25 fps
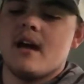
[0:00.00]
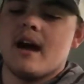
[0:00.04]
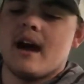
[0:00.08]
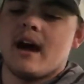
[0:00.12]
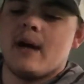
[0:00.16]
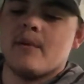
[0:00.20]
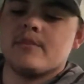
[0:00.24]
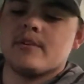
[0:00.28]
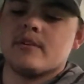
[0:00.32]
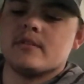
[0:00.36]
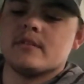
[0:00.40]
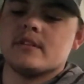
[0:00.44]

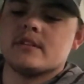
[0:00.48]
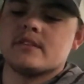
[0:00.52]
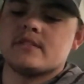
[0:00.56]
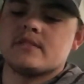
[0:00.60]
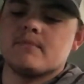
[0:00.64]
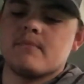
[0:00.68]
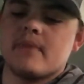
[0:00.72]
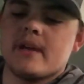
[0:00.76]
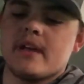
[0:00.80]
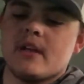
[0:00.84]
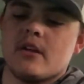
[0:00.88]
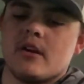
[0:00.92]
I'll be throwing this
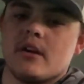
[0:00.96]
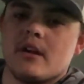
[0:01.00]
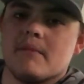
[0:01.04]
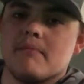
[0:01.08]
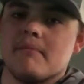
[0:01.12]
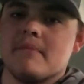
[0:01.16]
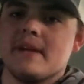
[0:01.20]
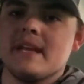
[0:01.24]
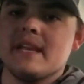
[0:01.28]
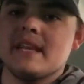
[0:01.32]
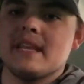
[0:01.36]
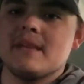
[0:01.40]
bait on a
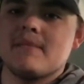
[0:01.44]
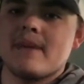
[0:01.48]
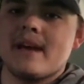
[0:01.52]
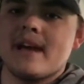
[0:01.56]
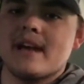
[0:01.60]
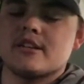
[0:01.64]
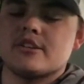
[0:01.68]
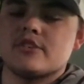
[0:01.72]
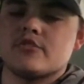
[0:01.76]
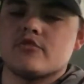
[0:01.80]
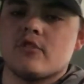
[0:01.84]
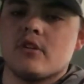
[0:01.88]
medium
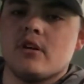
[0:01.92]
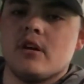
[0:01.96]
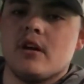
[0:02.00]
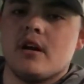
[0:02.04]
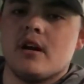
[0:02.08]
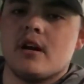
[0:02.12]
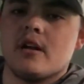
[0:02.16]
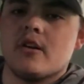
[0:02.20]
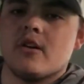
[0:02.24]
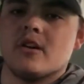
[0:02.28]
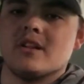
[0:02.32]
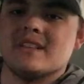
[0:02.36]
action
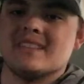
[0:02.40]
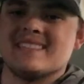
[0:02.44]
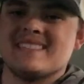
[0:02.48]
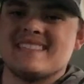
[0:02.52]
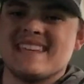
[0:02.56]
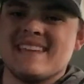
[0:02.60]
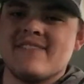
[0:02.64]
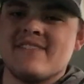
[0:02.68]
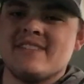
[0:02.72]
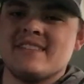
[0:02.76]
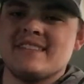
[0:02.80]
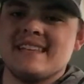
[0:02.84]
rod on
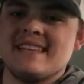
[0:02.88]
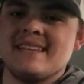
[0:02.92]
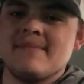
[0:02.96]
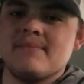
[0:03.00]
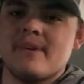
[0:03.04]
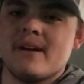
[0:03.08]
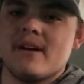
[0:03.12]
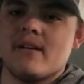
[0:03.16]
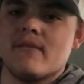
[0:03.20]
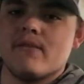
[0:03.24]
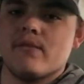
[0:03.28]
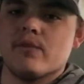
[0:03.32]

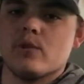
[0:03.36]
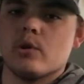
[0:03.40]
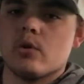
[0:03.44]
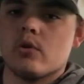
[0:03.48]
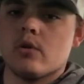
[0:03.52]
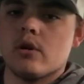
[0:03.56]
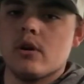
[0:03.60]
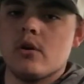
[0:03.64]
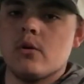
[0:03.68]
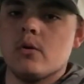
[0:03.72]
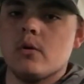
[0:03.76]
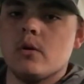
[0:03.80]
17-pound
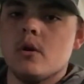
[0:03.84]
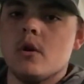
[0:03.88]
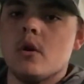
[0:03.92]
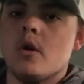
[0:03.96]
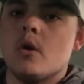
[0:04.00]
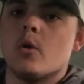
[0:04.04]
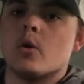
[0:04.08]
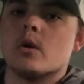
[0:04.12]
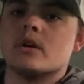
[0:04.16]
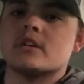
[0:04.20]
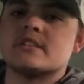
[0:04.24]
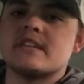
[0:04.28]
fluoro
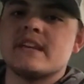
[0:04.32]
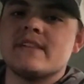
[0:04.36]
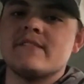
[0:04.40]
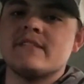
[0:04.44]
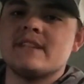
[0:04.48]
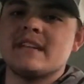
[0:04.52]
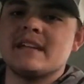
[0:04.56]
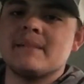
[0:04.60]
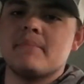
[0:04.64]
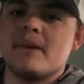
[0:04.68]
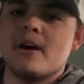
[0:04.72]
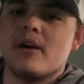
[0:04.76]
or
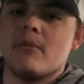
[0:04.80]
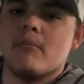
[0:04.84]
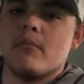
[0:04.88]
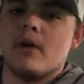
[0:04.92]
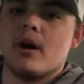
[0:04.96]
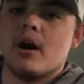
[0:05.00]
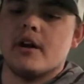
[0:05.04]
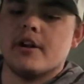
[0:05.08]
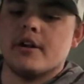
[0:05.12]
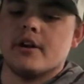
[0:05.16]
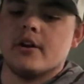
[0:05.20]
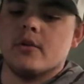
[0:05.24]
17-pound
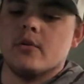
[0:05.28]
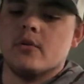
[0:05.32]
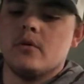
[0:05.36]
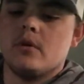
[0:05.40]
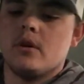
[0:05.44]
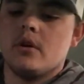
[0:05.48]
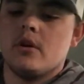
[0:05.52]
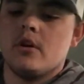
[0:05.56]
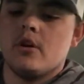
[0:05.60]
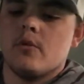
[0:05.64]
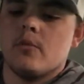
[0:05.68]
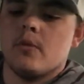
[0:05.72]
mono
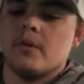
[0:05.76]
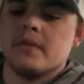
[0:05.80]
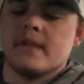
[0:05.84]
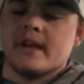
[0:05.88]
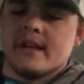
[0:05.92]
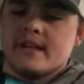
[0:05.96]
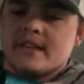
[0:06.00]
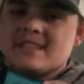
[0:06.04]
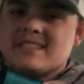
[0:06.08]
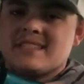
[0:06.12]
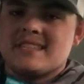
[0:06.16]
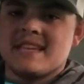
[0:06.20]
with
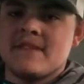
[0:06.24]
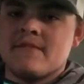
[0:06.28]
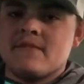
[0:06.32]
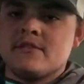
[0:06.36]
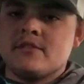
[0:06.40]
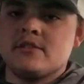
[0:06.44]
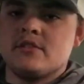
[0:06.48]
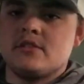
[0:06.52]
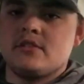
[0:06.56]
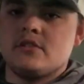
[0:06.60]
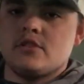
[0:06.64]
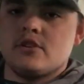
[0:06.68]
a
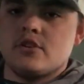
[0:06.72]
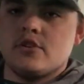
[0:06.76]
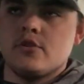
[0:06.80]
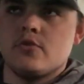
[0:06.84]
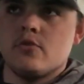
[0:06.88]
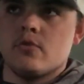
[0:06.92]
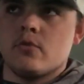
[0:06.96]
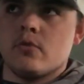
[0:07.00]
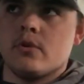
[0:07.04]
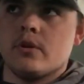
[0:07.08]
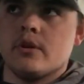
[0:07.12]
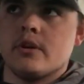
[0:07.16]

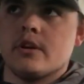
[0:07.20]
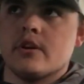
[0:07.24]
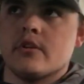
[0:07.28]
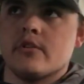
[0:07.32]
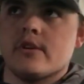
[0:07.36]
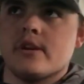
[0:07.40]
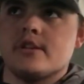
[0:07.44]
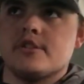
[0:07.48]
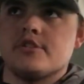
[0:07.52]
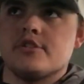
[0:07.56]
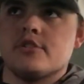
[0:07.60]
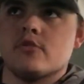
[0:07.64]
7:2-to-1 gear
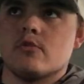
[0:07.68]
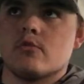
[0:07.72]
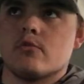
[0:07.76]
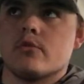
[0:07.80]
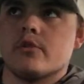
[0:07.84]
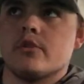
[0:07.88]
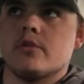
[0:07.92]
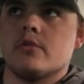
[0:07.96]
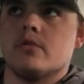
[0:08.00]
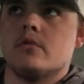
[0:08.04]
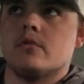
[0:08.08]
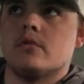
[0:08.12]
ratio
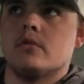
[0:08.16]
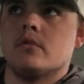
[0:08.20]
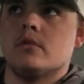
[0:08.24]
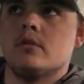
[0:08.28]
reel.